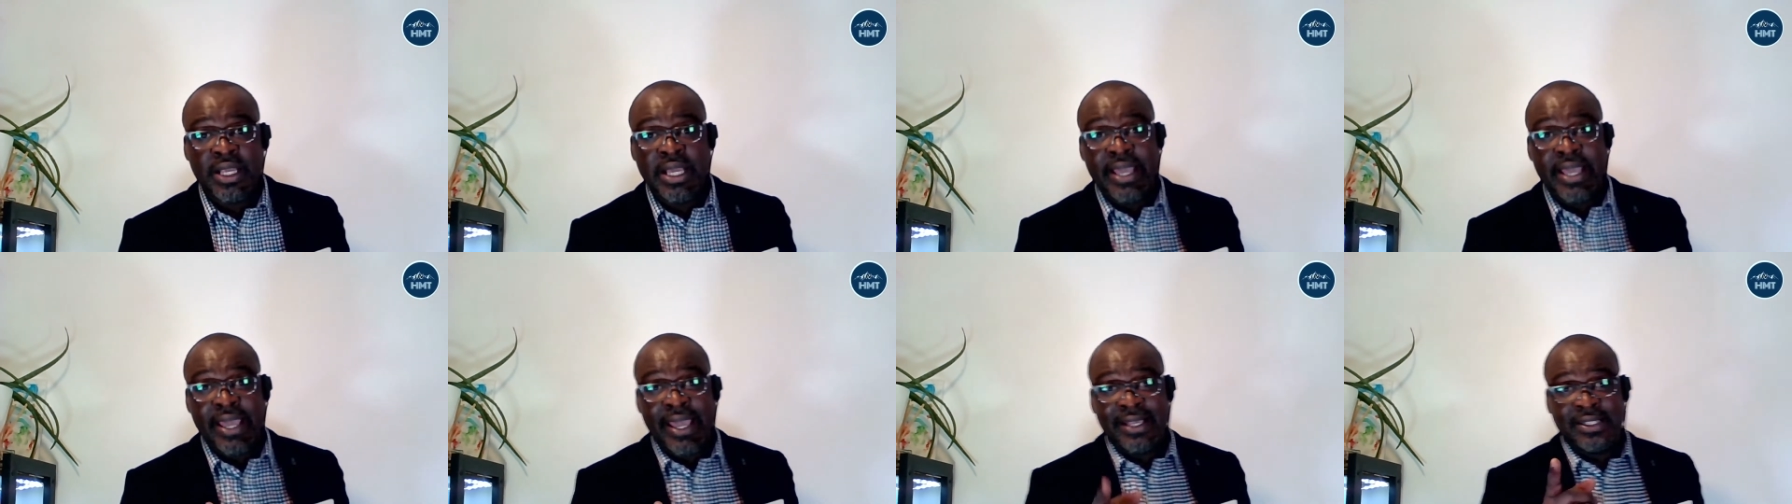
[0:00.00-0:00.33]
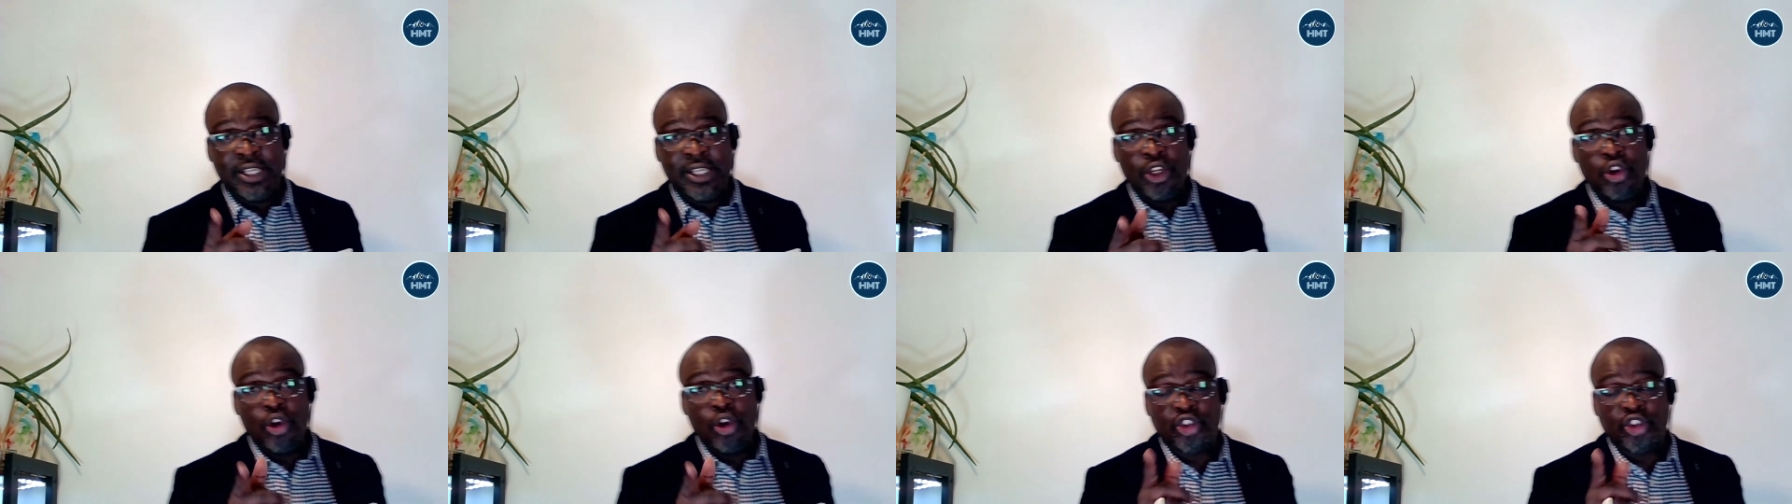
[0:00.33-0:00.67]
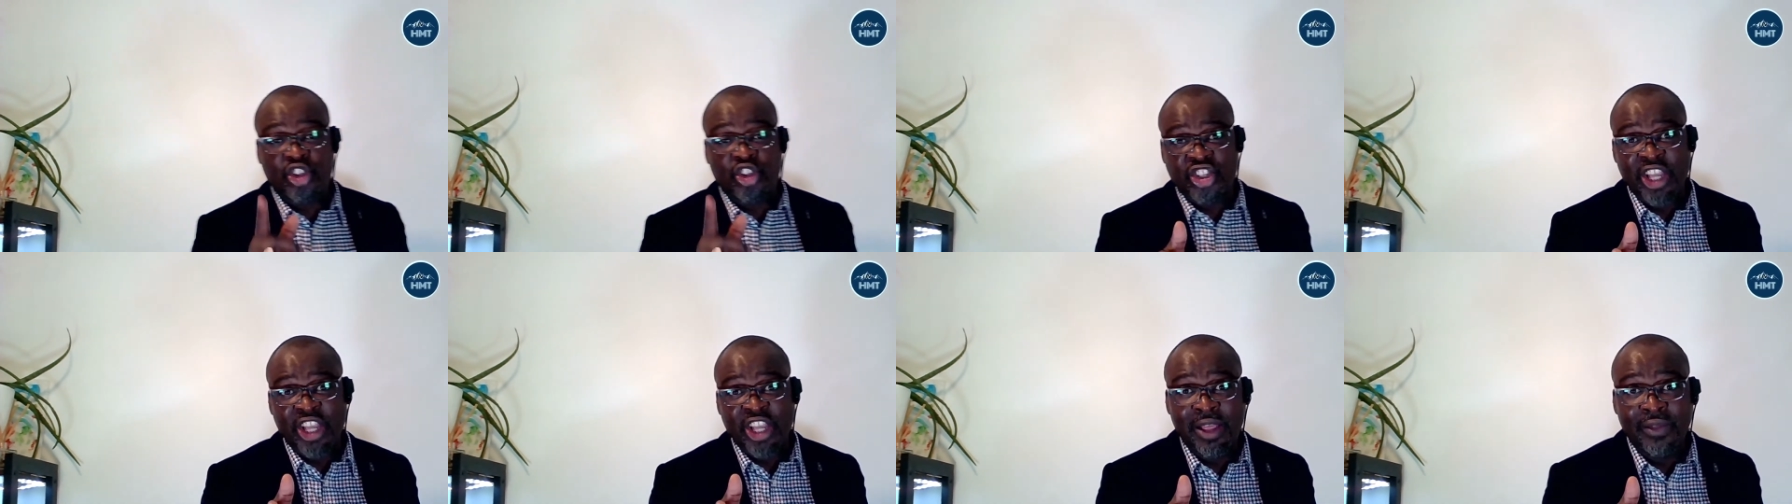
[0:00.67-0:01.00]
Is it
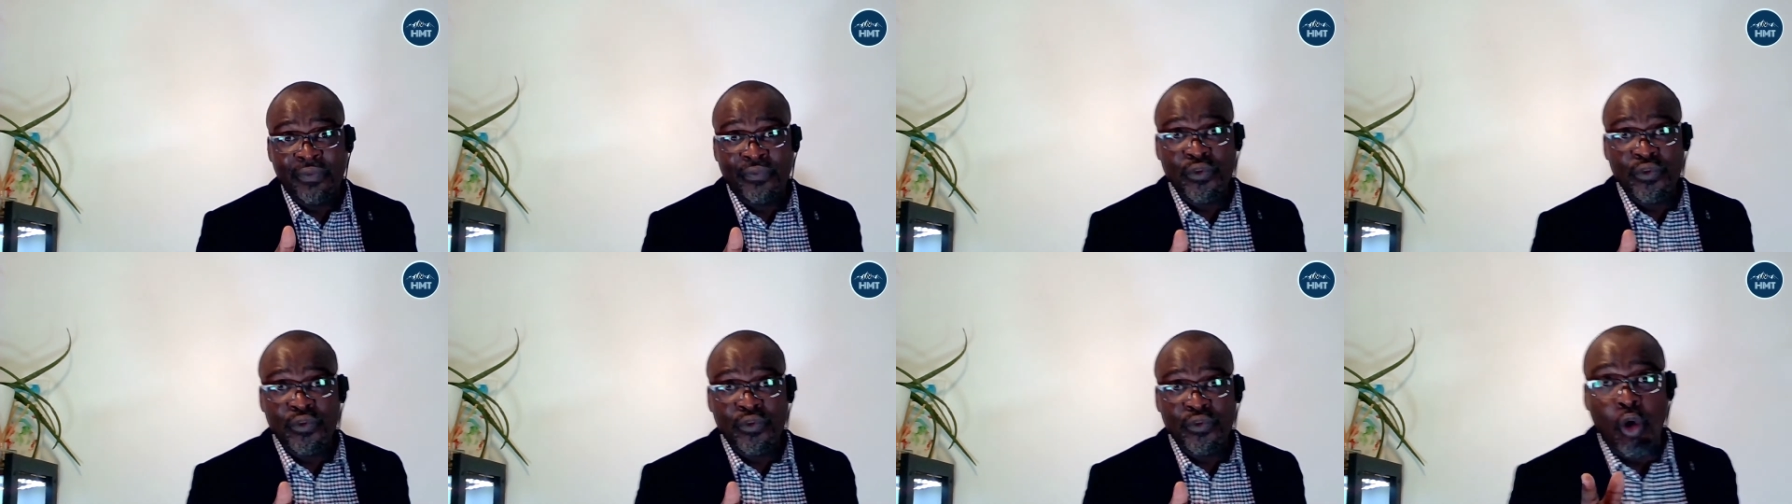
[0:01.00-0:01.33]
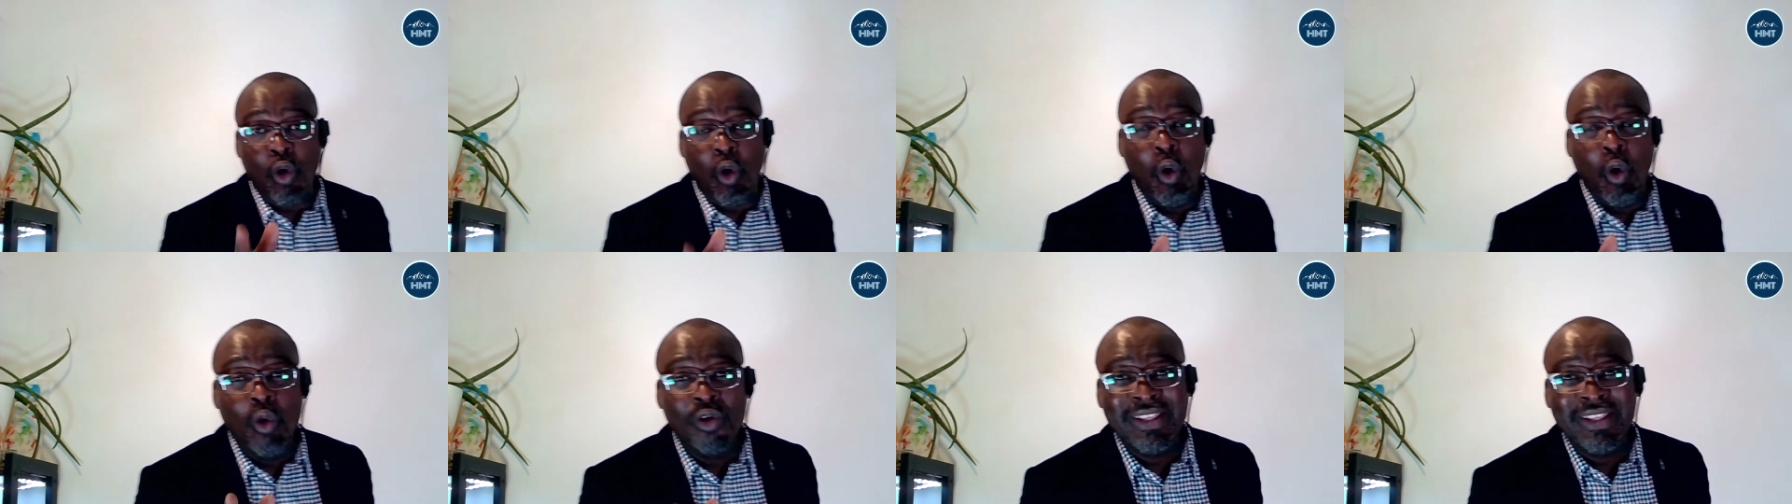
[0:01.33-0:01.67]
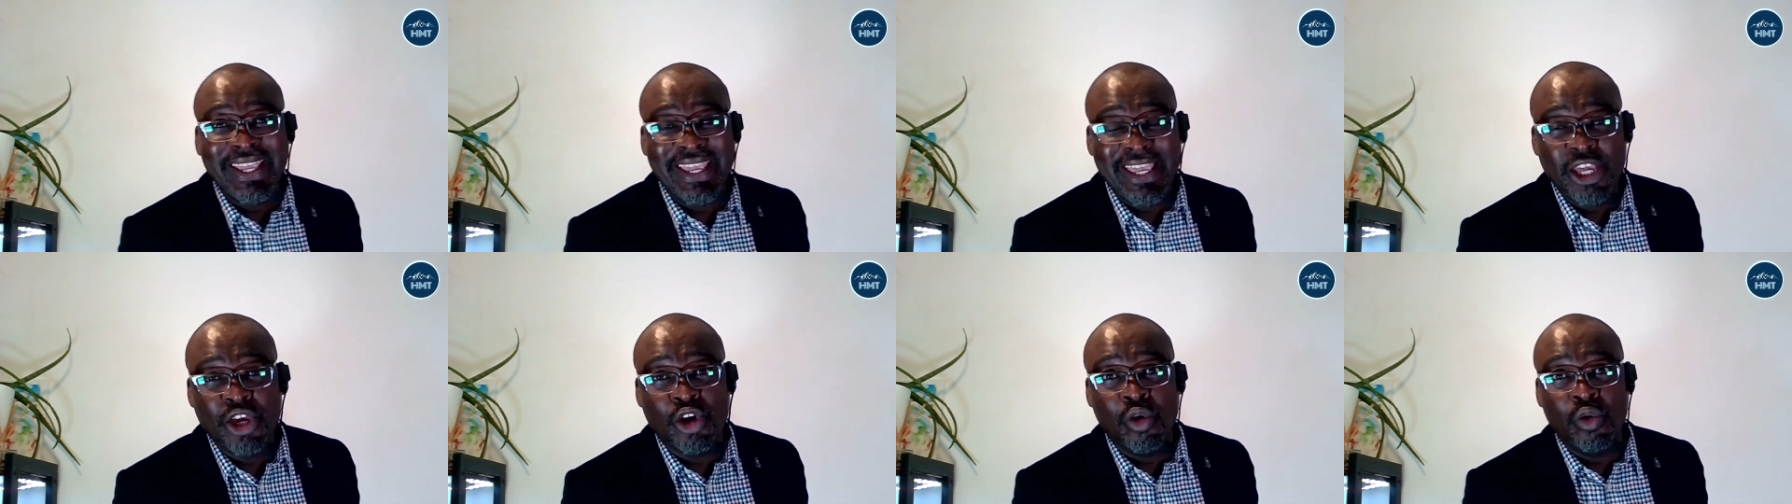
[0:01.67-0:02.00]
yourself, your own
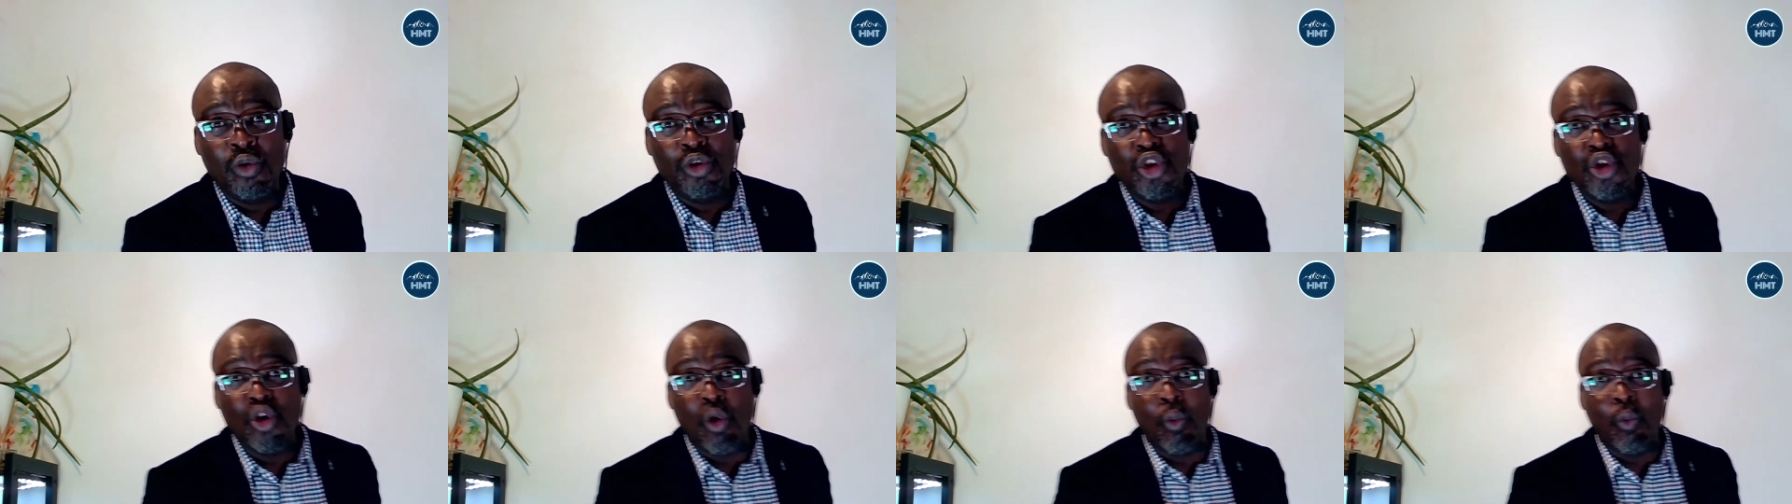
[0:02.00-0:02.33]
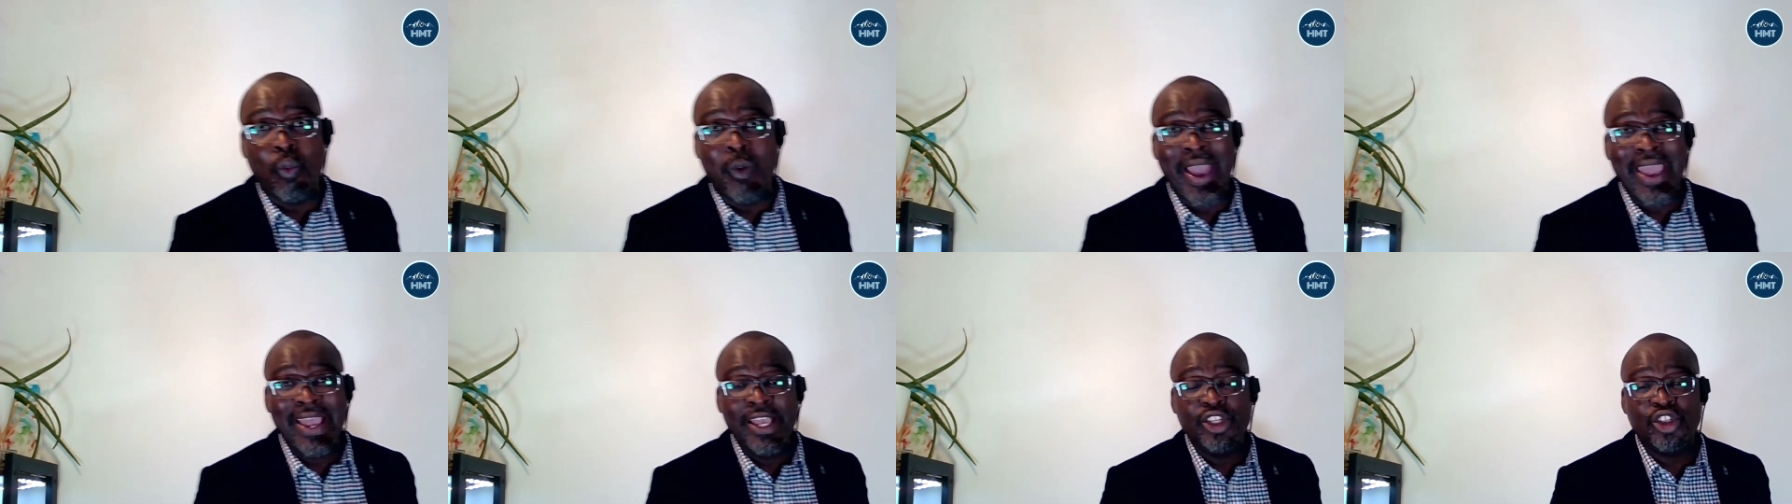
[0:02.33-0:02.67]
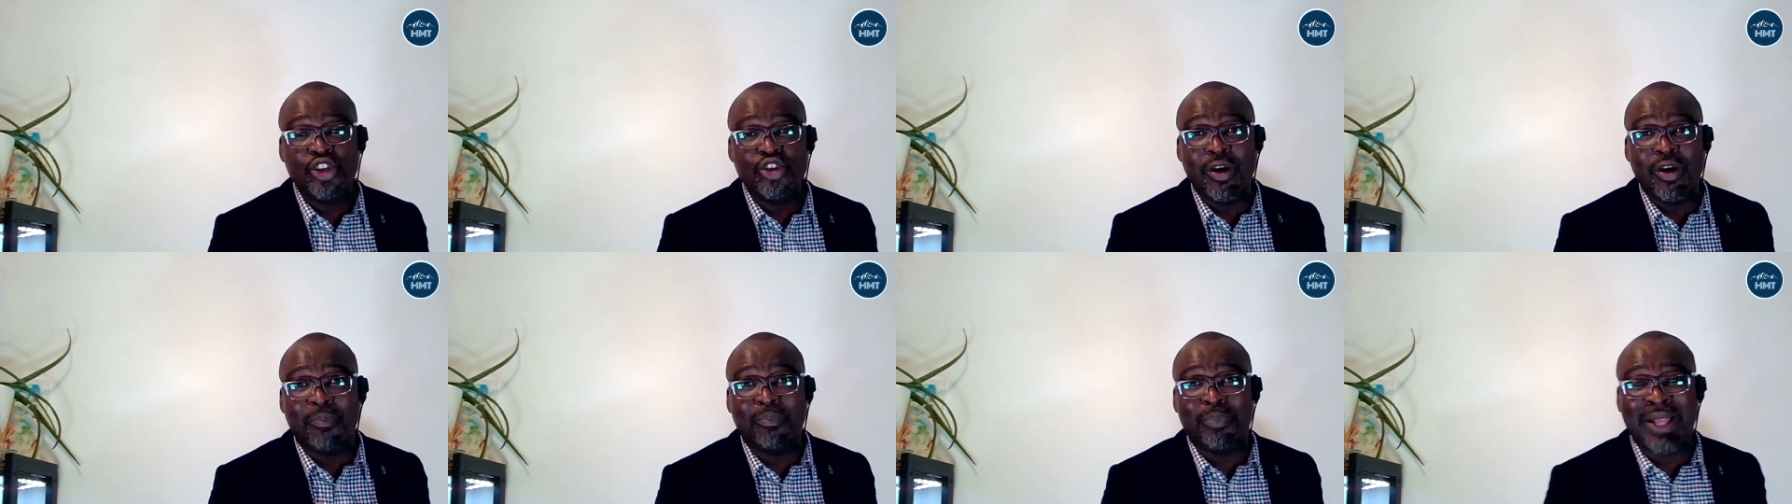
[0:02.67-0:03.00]
ego, your ways,
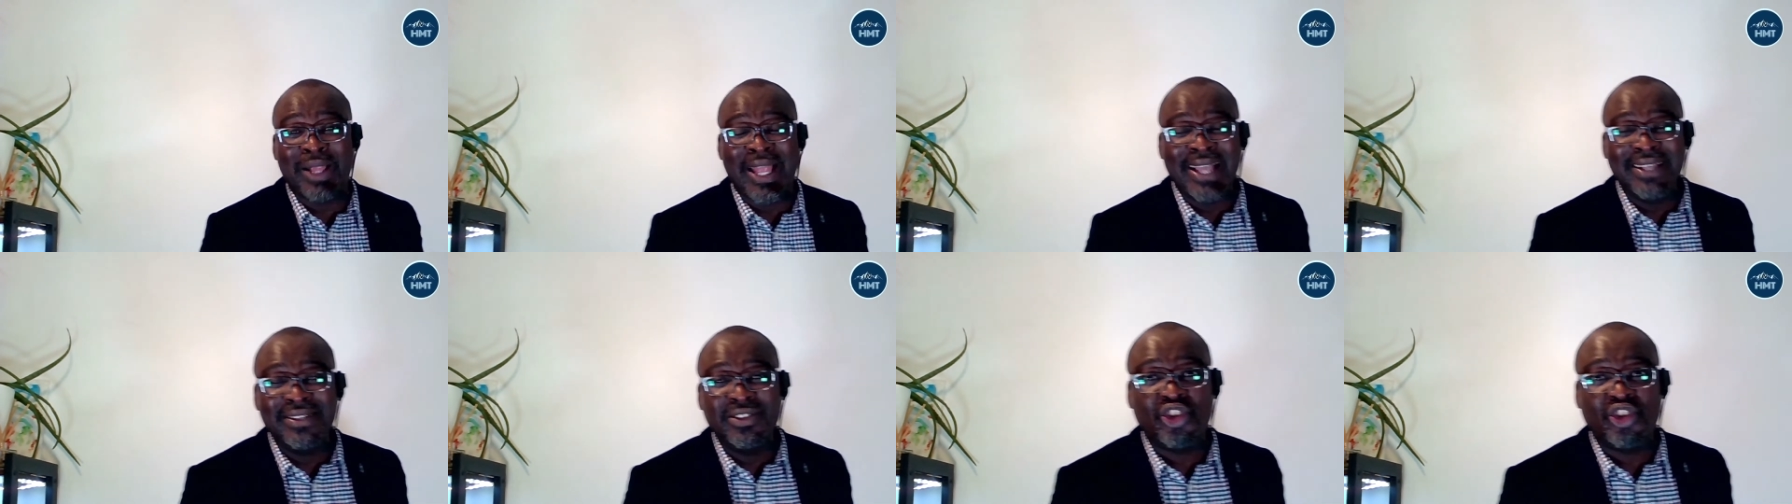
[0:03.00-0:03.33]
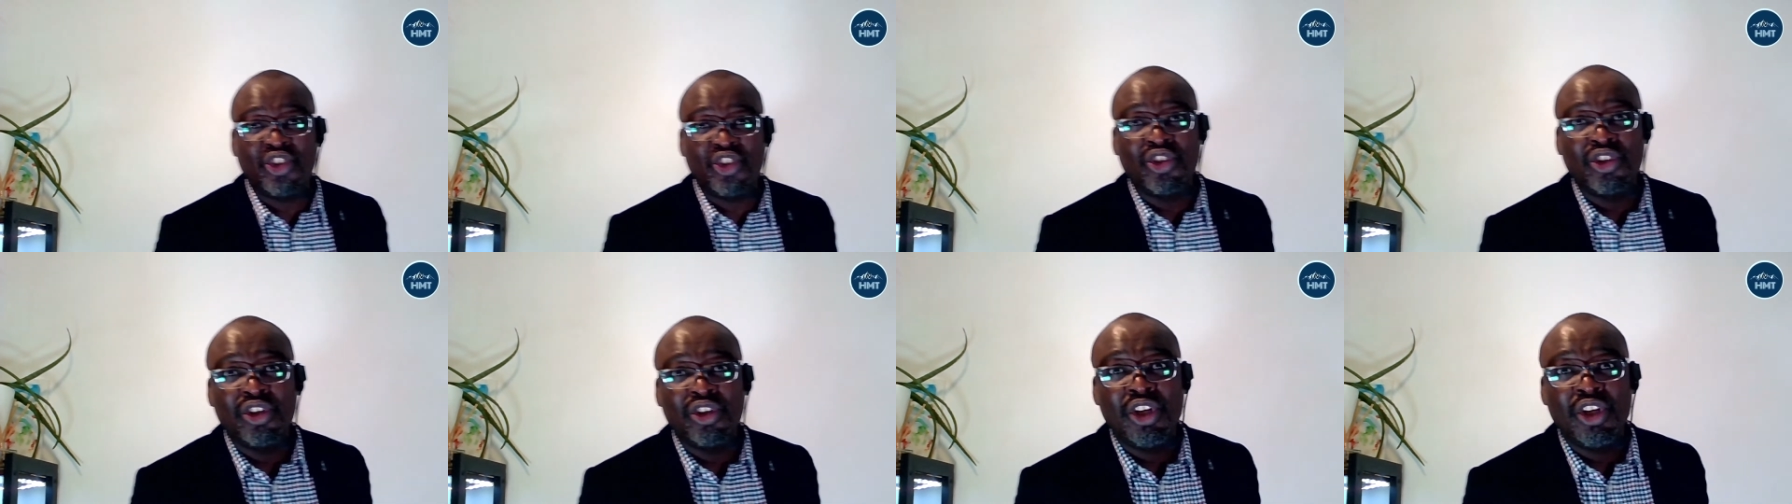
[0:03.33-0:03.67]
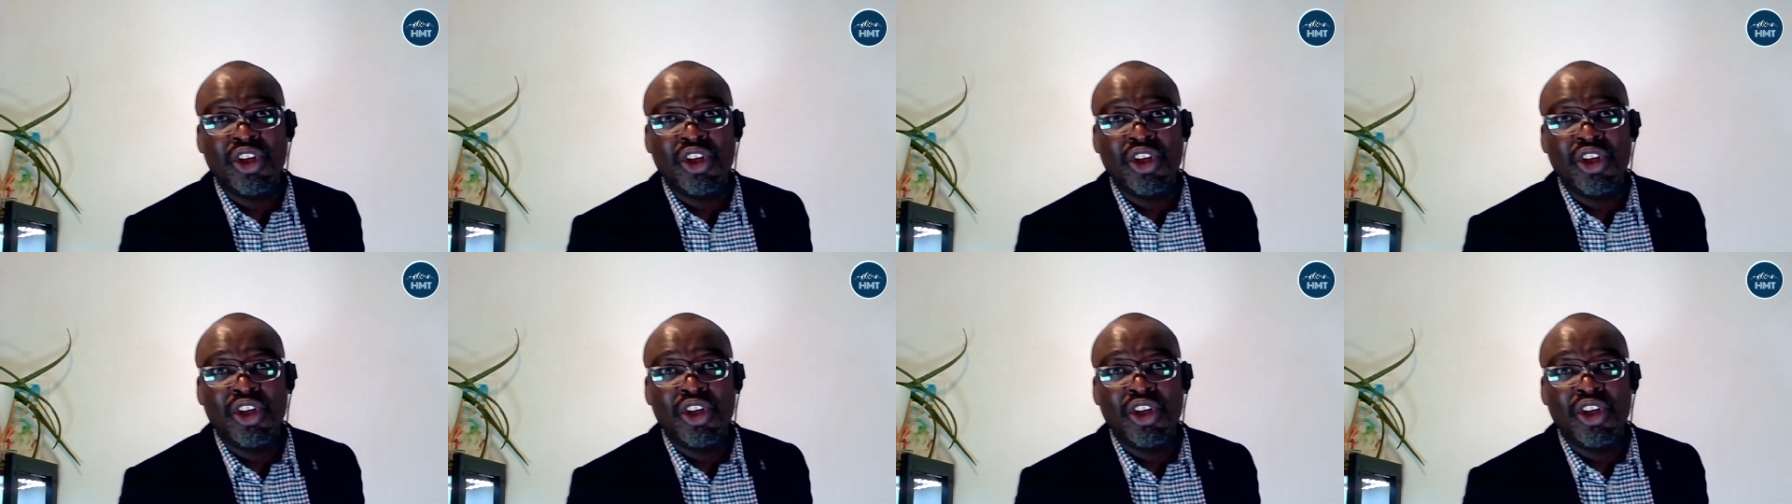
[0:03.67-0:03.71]
your plans?